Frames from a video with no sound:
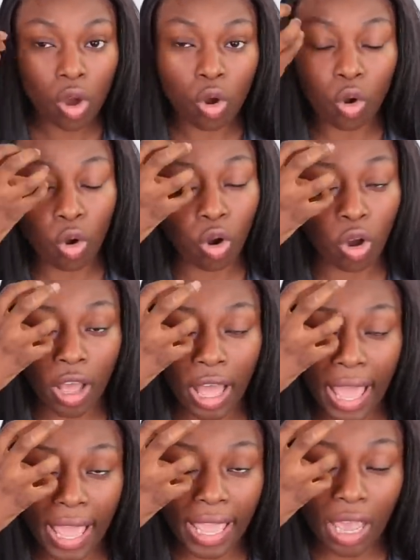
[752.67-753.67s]
or
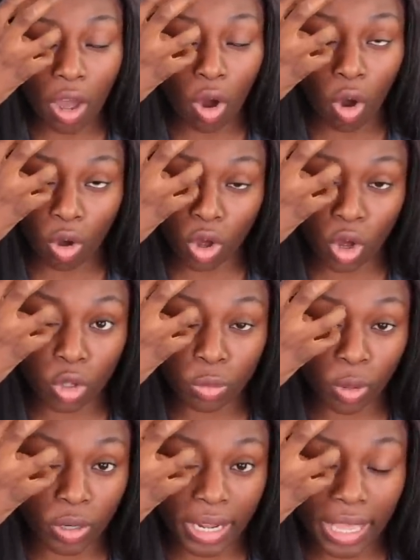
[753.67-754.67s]
a hot comb
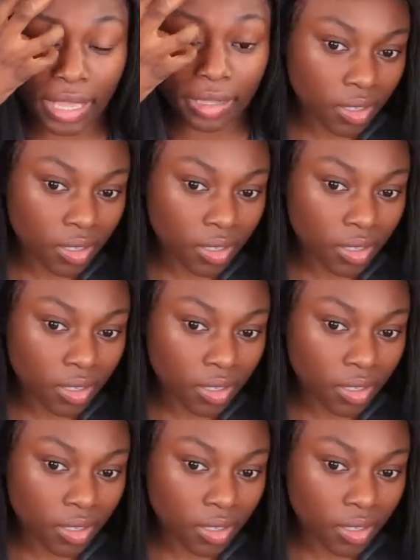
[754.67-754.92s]
on it.